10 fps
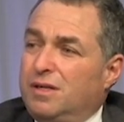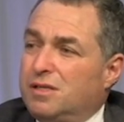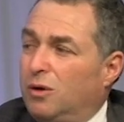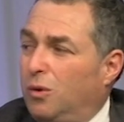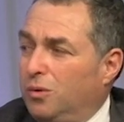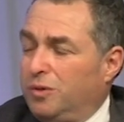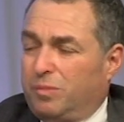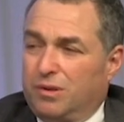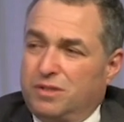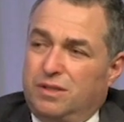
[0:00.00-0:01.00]
to hold a
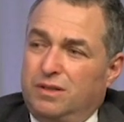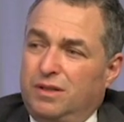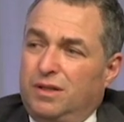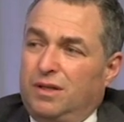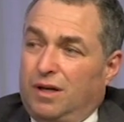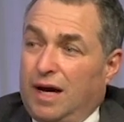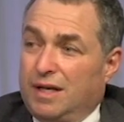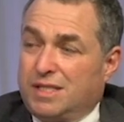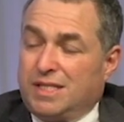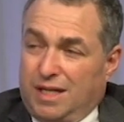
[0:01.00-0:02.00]
person
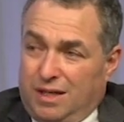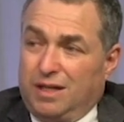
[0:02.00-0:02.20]
at state